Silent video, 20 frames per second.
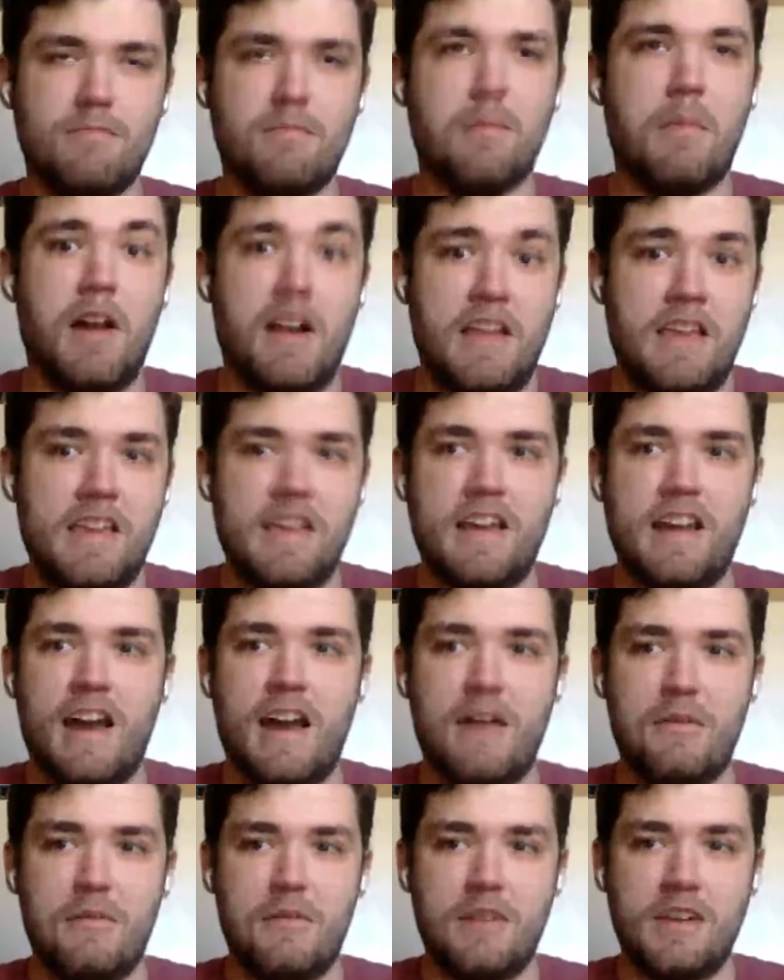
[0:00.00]
money, I
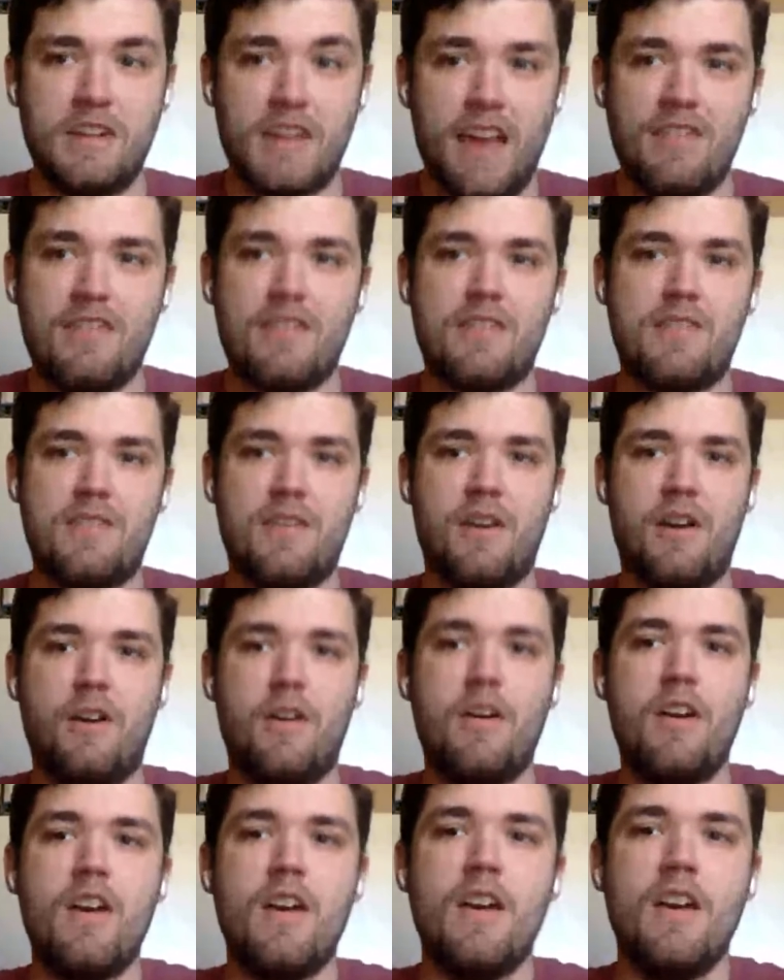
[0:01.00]
would guess.
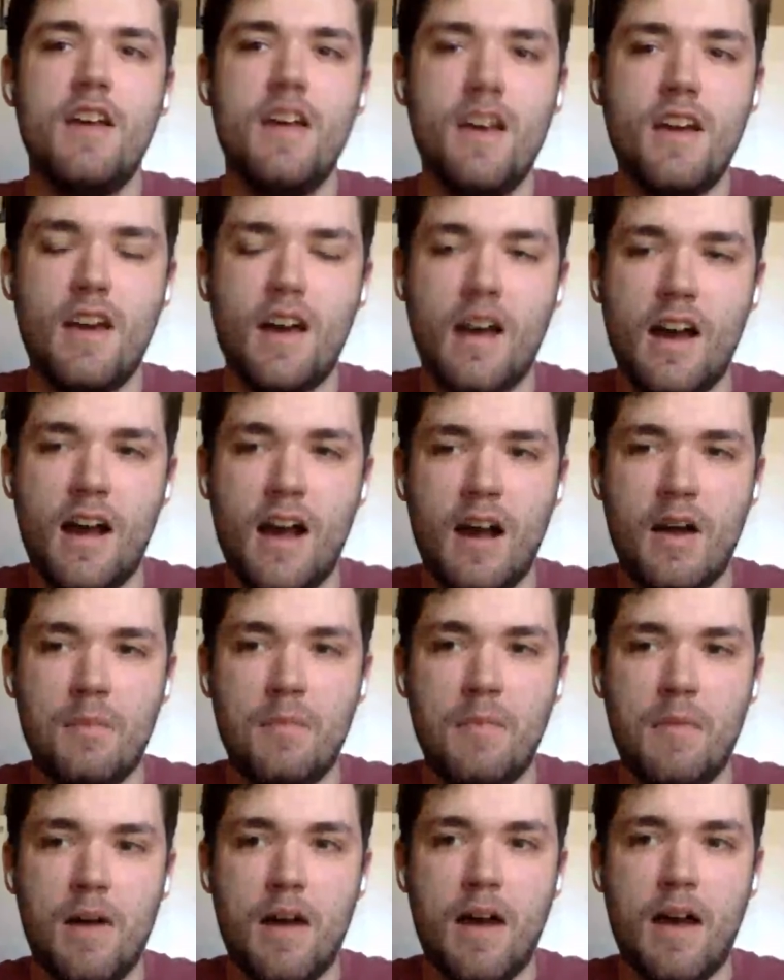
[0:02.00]
So
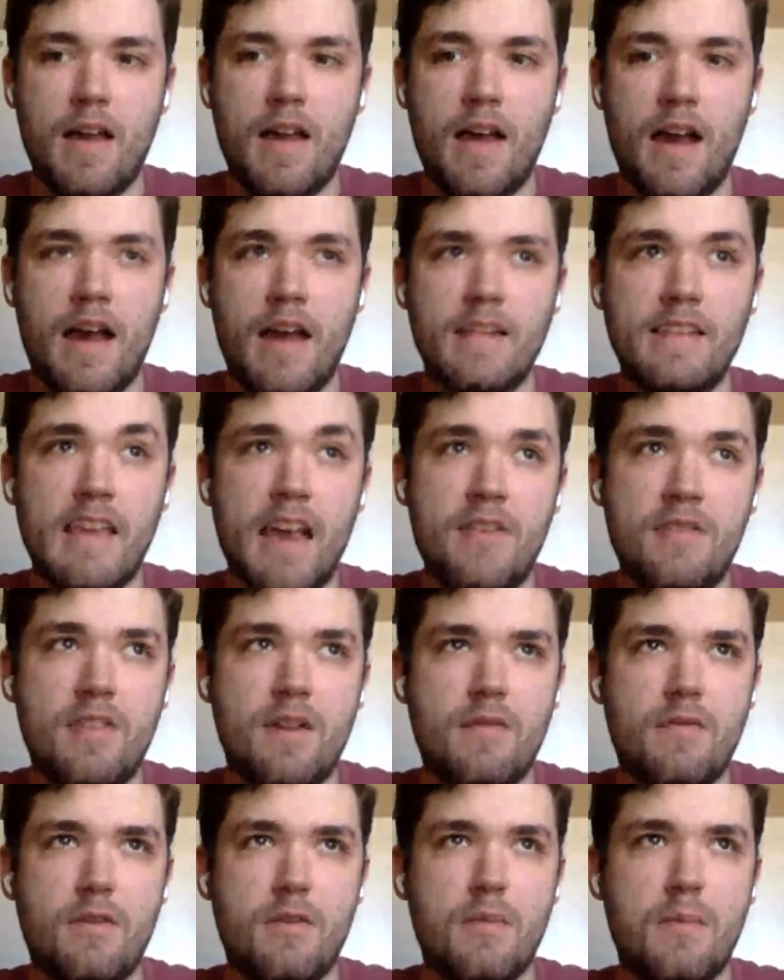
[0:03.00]
um, I, I guess
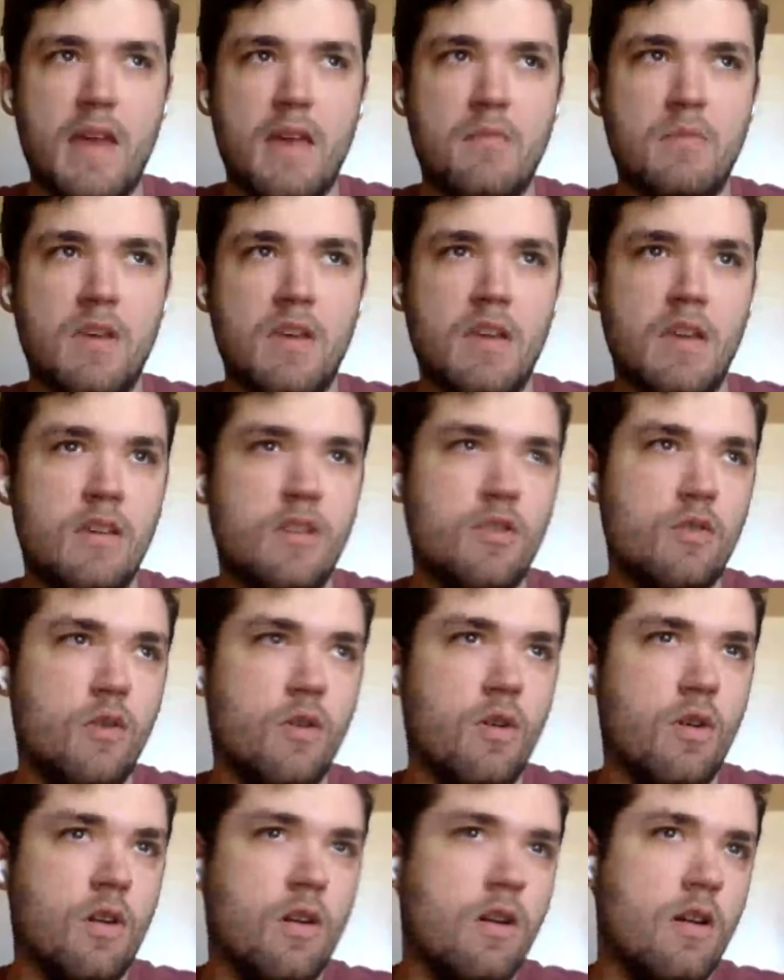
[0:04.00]
that for maybe
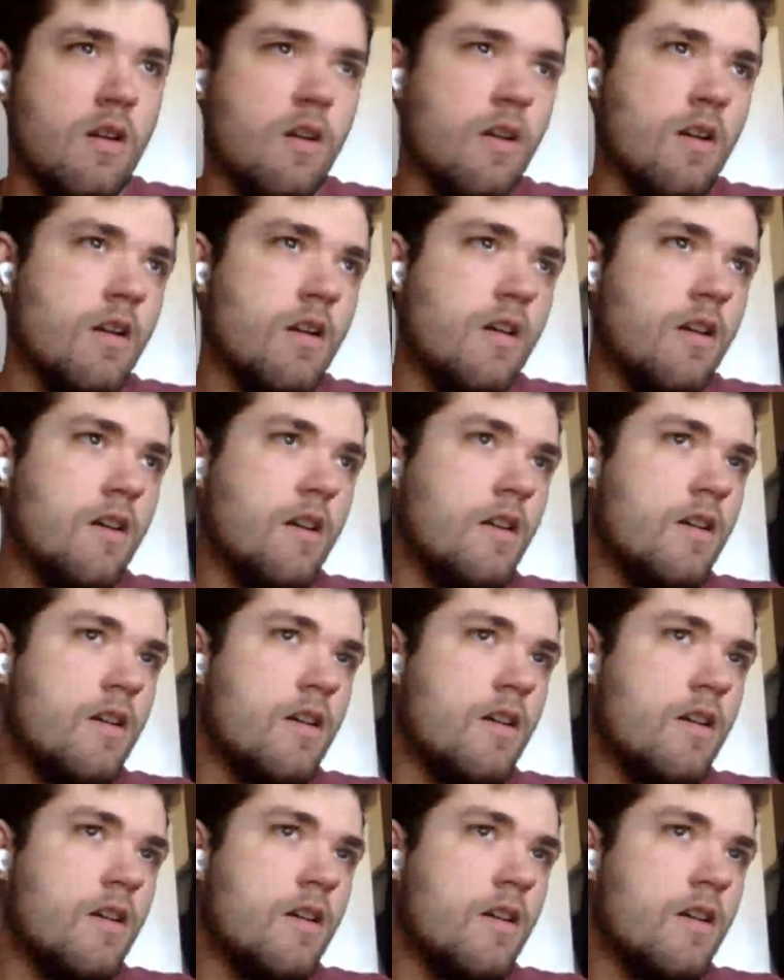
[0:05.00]
your